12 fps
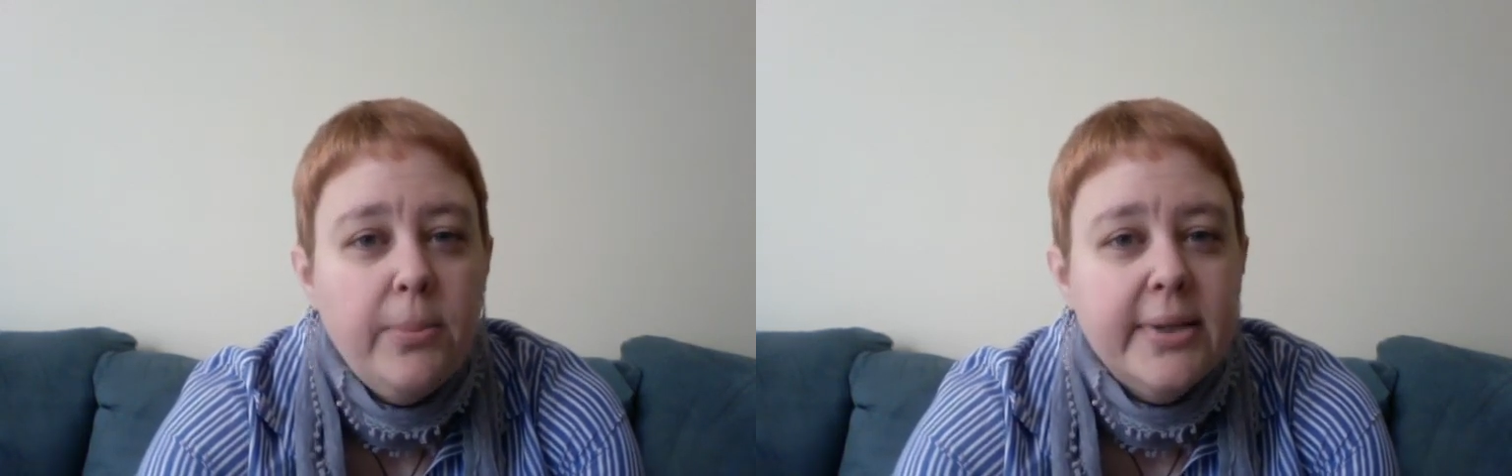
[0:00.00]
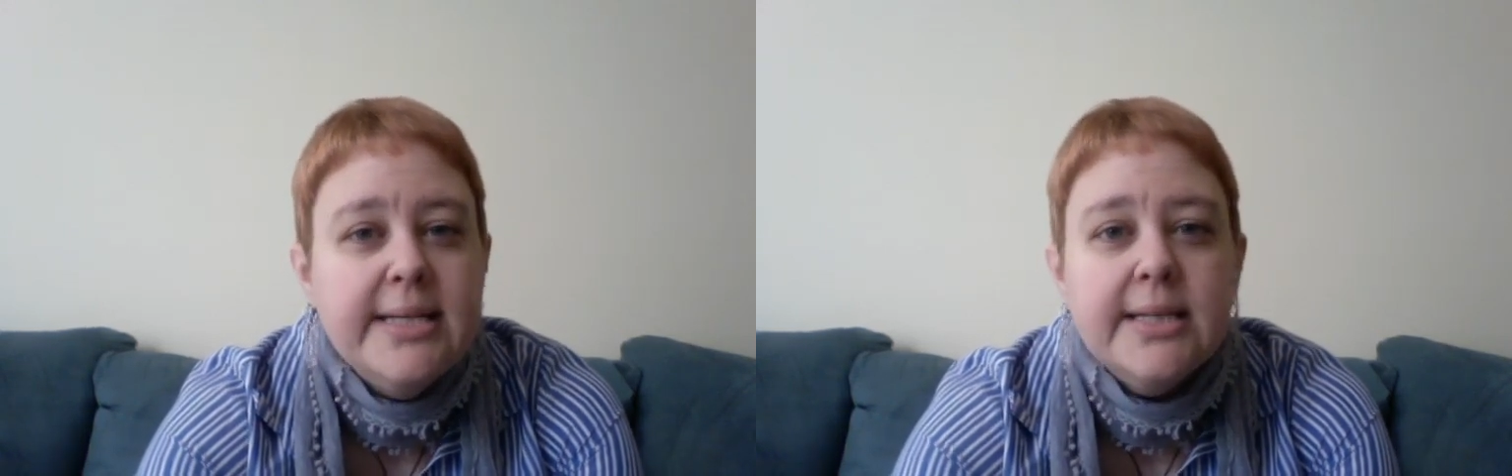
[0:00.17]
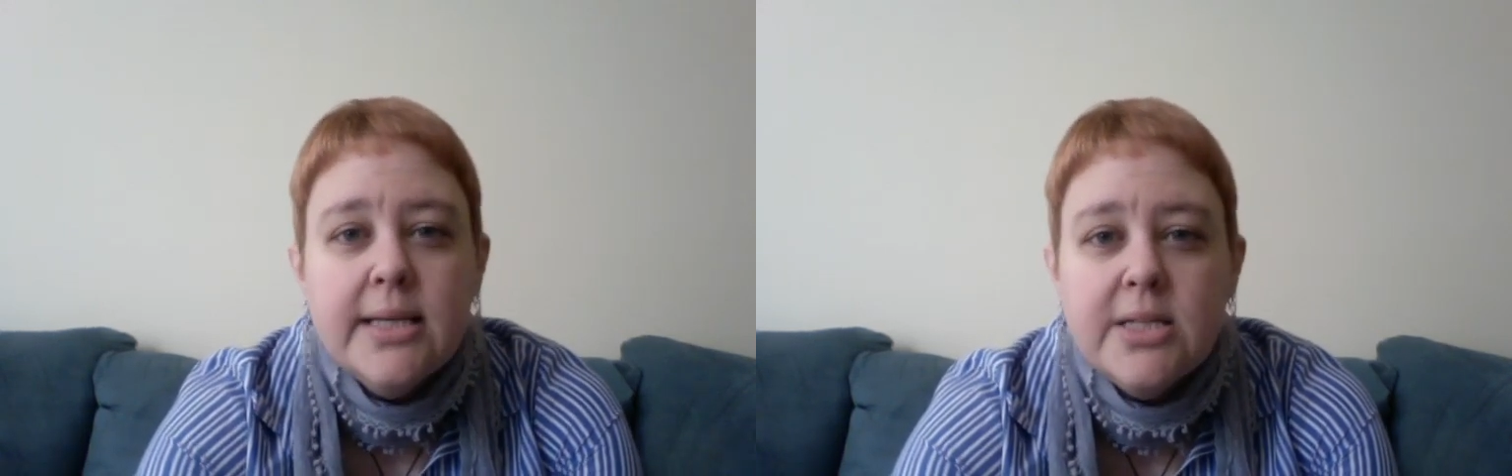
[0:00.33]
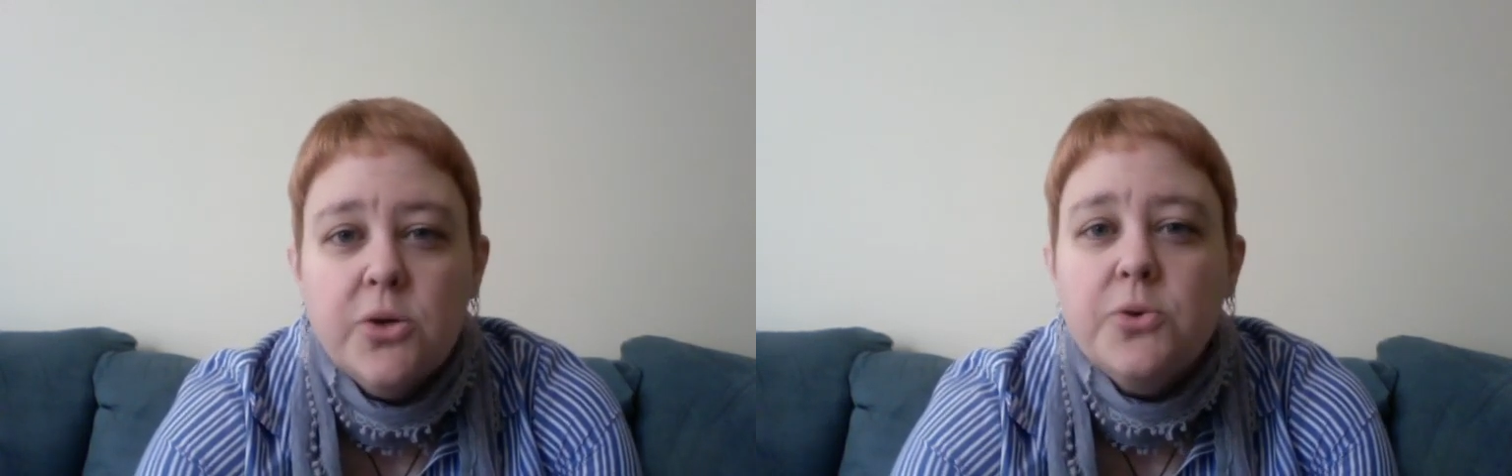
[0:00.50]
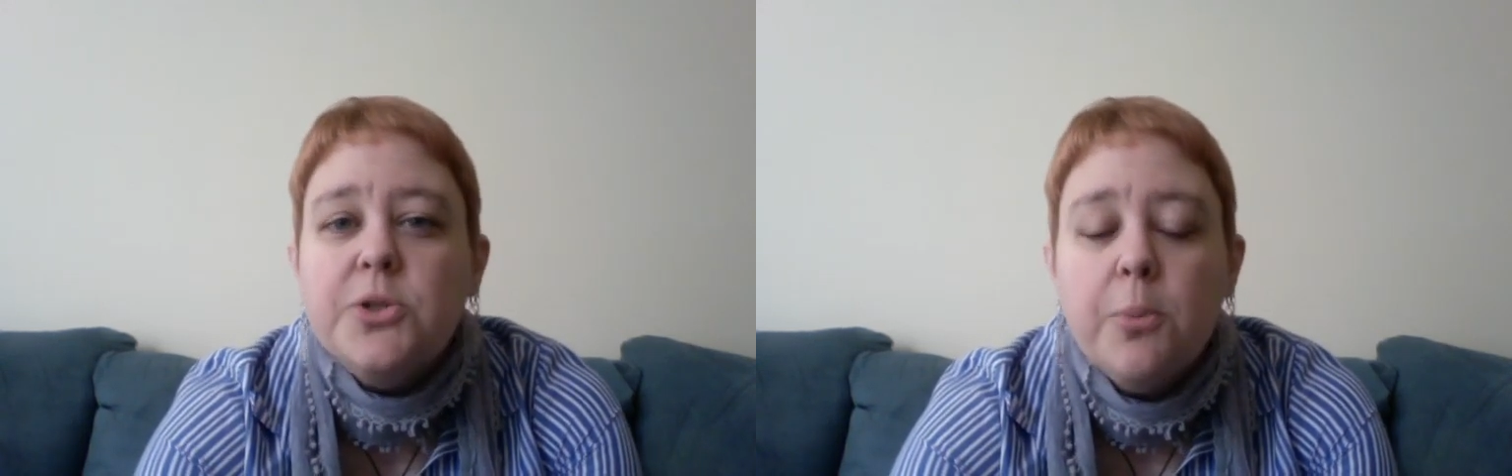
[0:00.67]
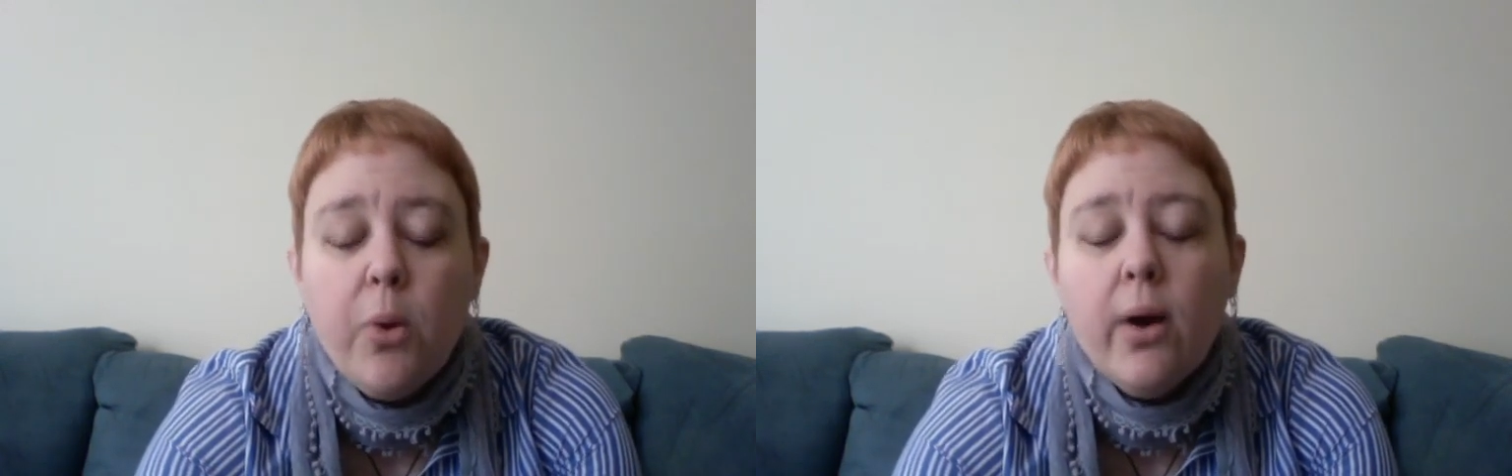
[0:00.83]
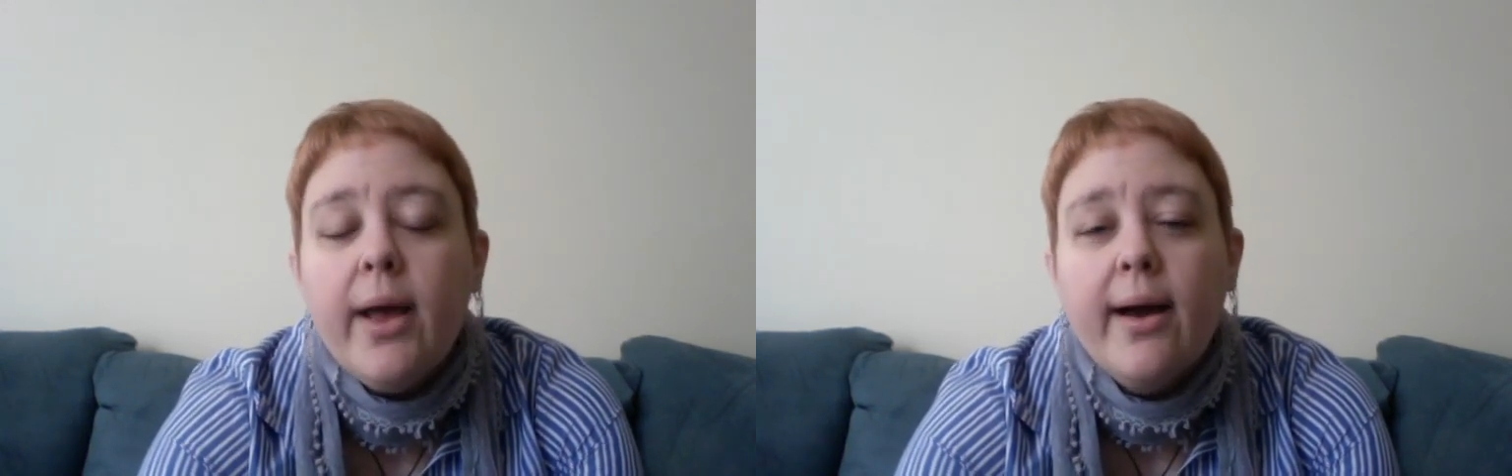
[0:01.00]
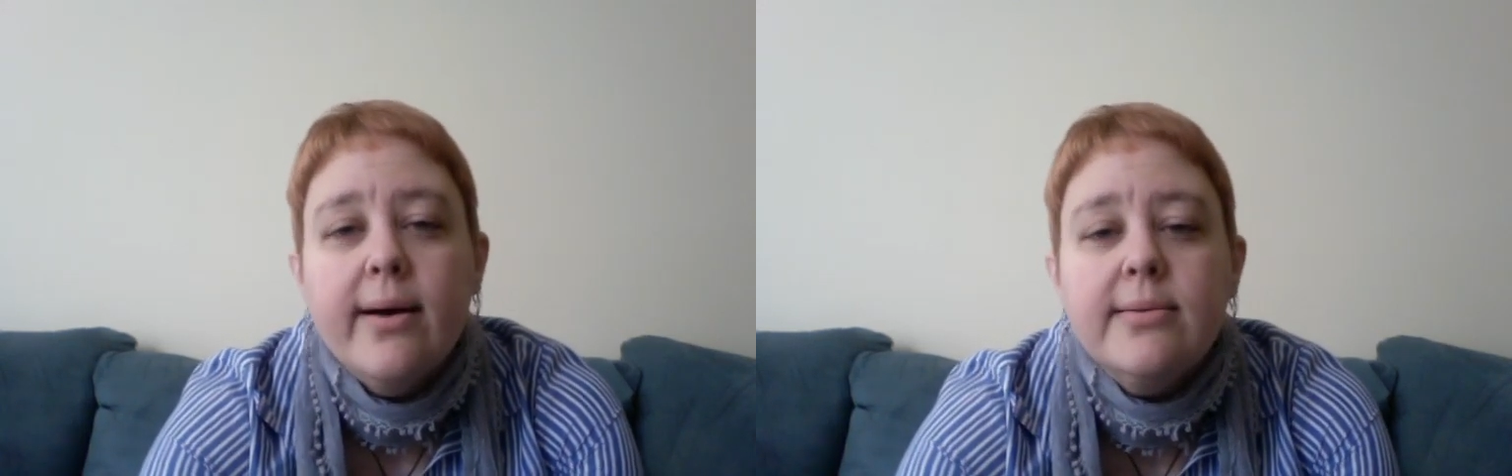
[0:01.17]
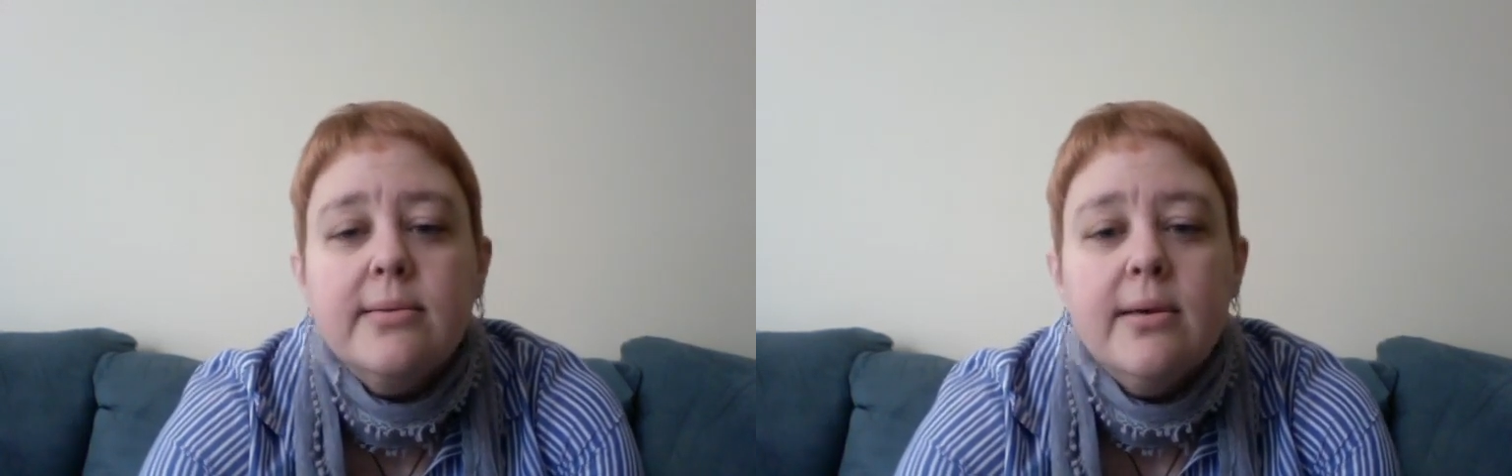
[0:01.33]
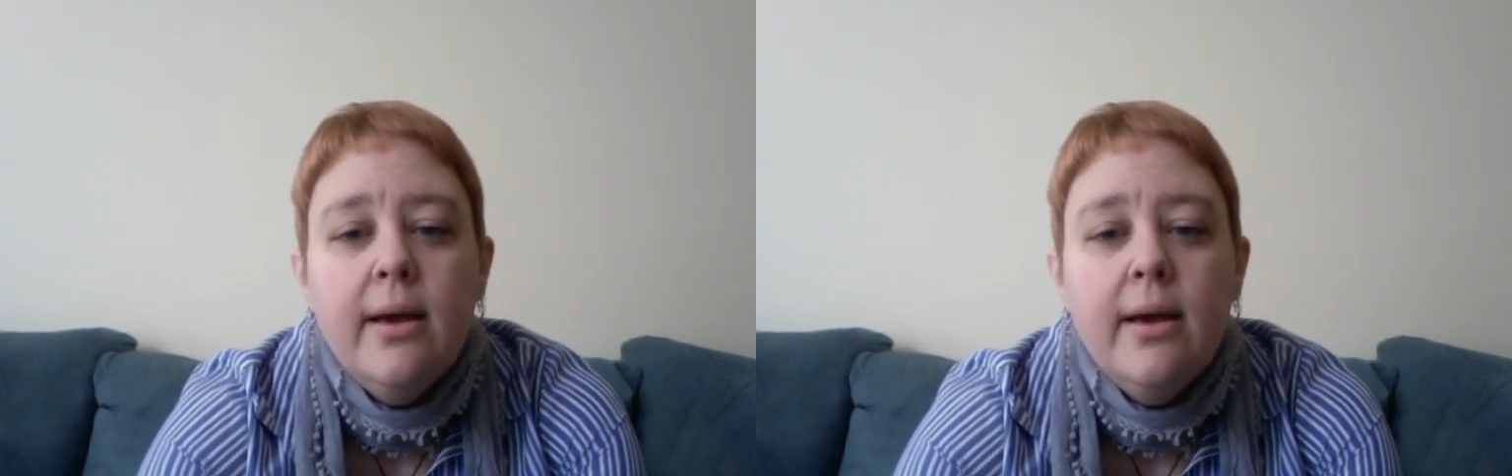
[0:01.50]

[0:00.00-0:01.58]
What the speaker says: please consider supporting us.